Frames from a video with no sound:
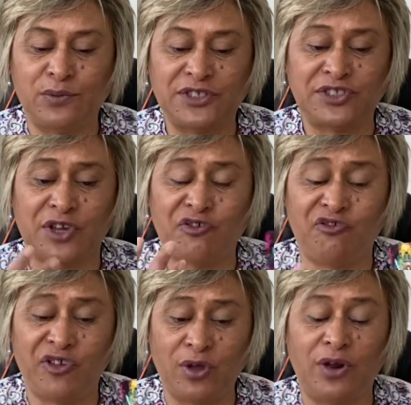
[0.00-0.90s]
what it's going to
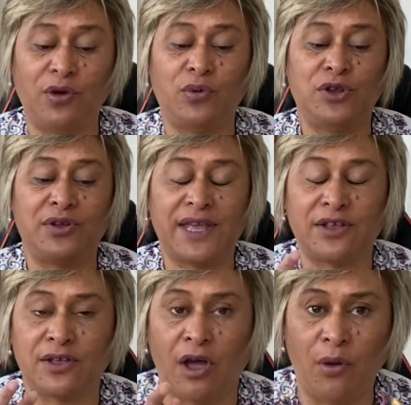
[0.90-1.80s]
feel like when you
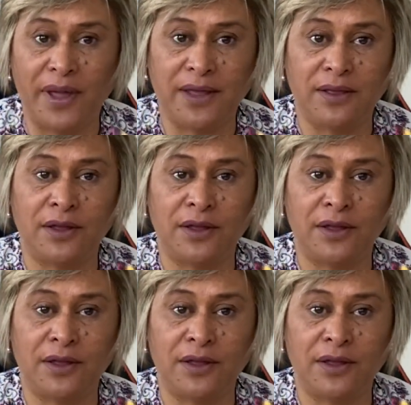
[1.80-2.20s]
get going.